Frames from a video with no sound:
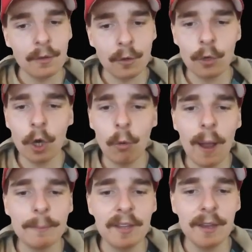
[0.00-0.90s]
Do not
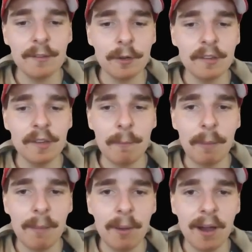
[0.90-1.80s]
wipe tears on exam
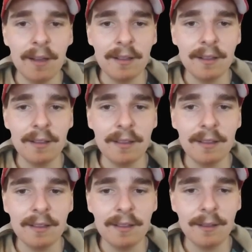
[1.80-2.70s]
paper.
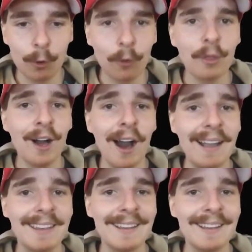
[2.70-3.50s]
Good luck.